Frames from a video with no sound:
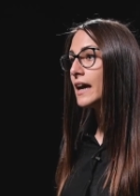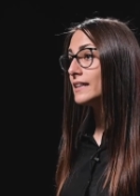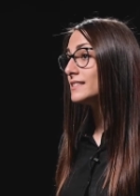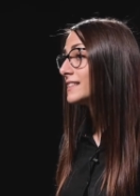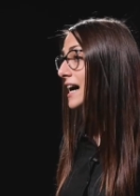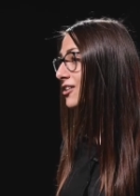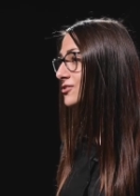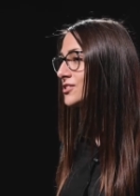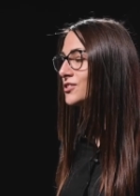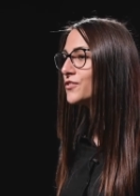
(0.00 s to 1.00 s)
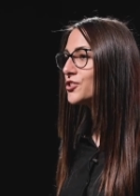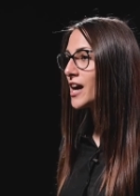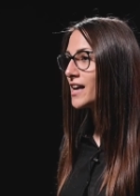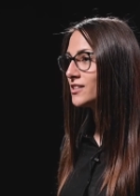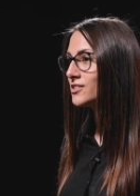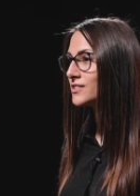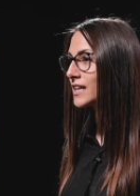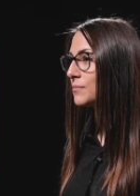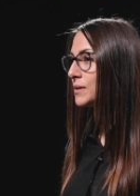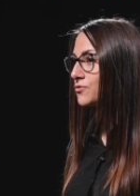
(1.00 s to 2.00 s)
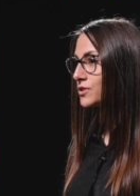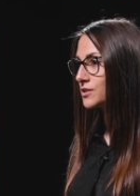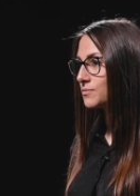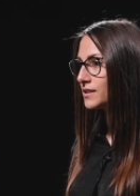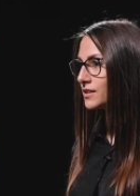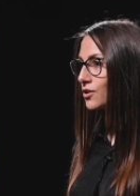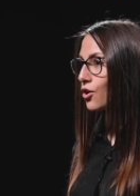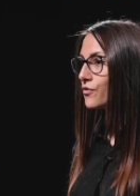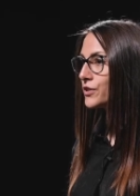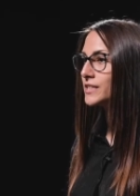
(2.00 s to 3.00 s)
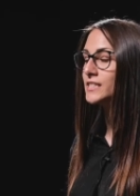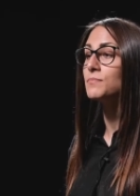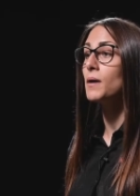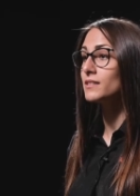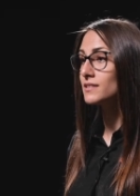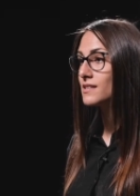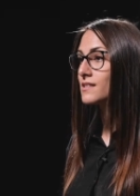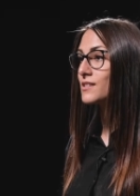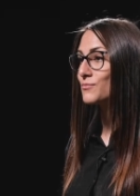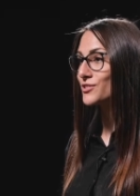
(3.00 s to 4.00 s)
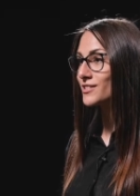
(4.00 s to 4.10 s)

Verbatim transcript: and thousands of channels can be transmitted over these bus systems.